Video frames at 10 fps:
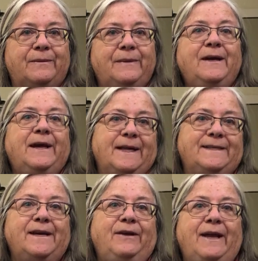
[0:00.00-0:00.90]
them, and
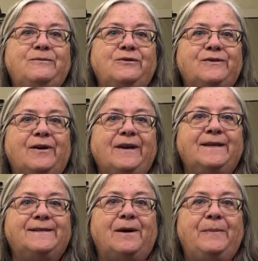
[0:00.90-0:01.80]
that's how you kept your
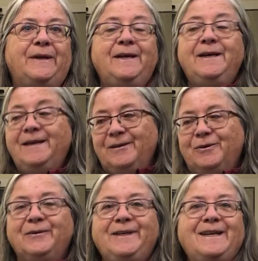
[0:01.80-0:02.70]
stockings up. But
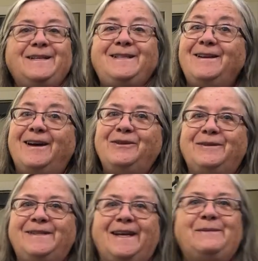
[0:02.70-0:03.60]
early
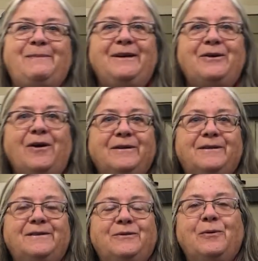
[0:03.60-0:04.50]
1900s, the S-bend
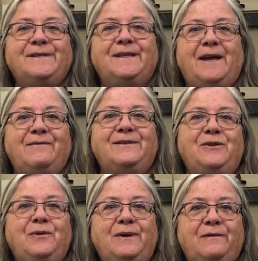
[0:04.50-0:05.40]
corset gave us
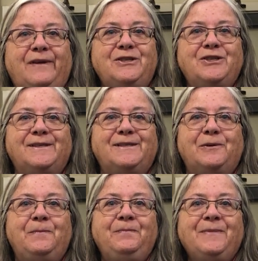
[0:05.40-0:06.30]
a new innovation.
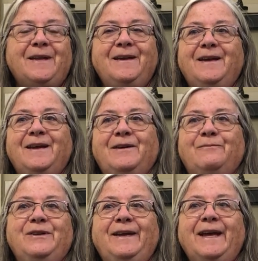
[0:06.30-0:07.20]
So
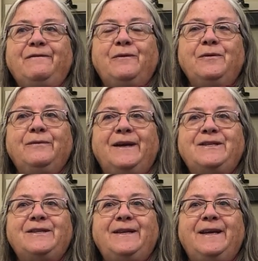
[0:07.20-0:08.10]
when you get further
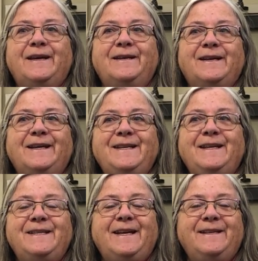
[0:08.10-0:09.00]
into the
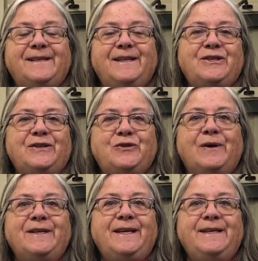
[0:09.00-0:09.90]
19-teens and into the
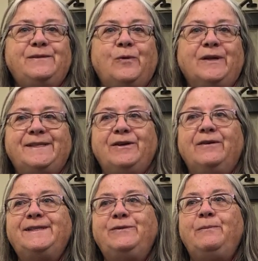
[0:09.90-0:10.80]
20s, what
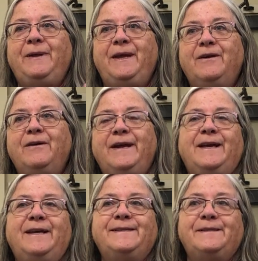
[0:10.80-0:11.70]
starts to appear
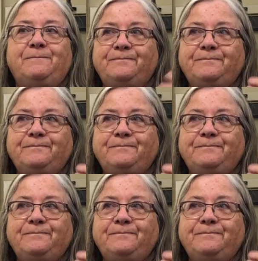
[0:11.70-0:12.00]
is,